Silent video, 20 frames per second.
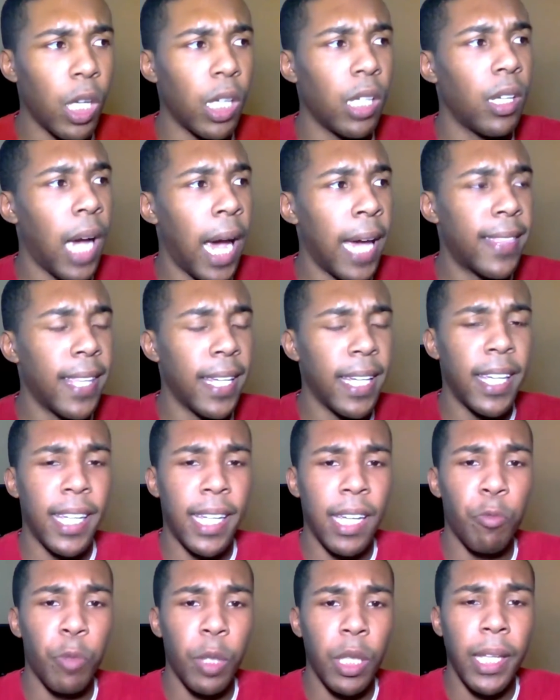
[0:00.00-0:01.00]
Well, I think
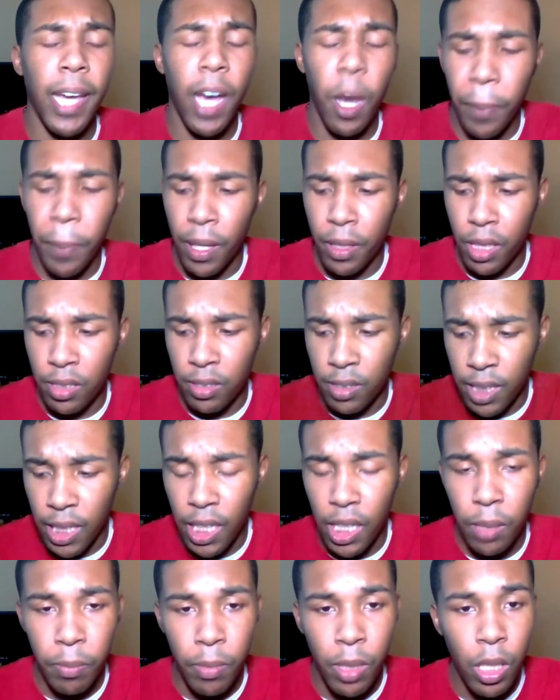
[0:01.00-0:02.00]
he can really help out this
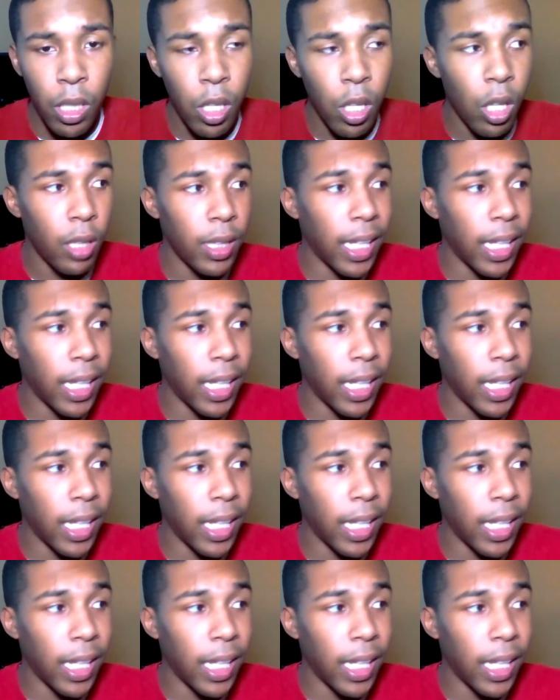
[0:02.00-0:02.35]
team.